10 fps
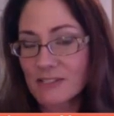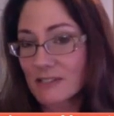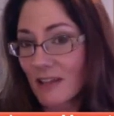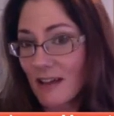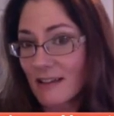
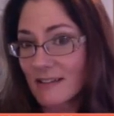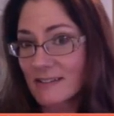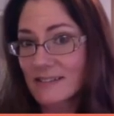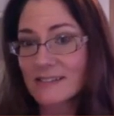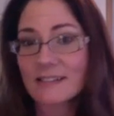
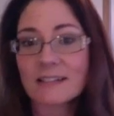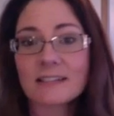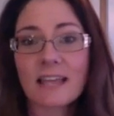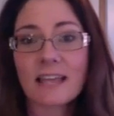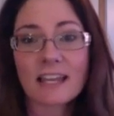sloths,
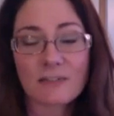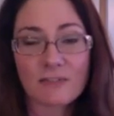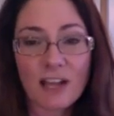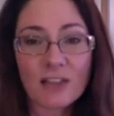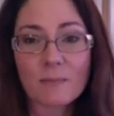like a
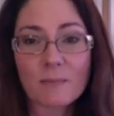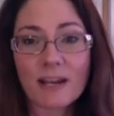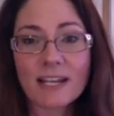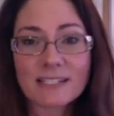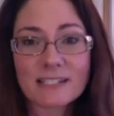follow-up,
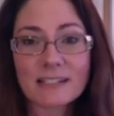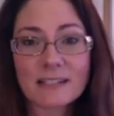right?